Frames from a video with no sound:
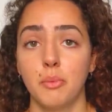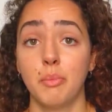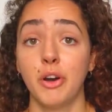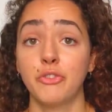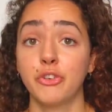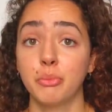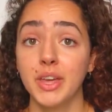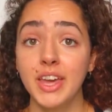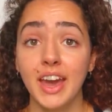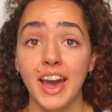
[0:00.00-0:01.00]
But for
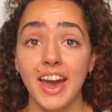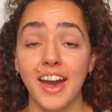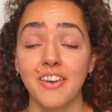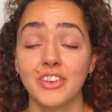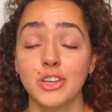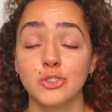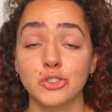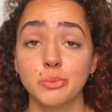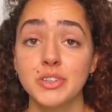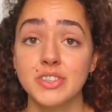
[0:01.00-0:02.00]
me, I have
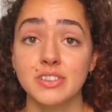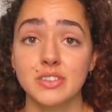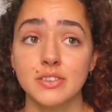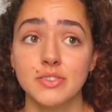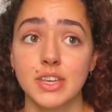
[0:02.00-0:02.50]
extremely sensitive